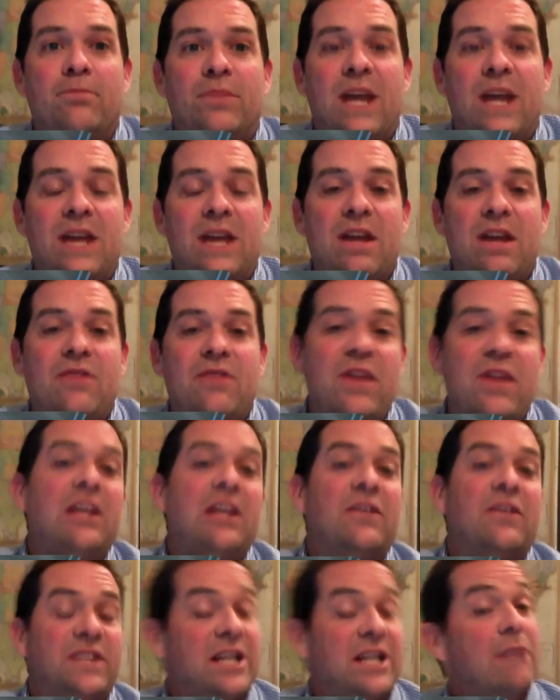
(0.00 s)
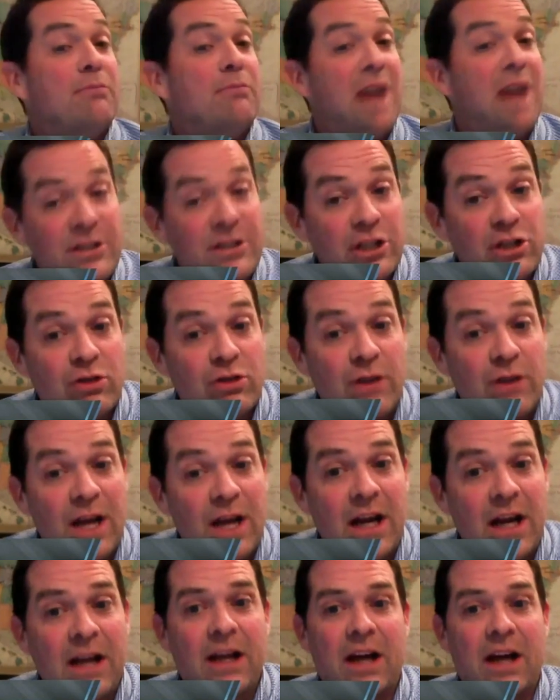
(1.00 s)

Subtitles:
They think they've seen a magic trick.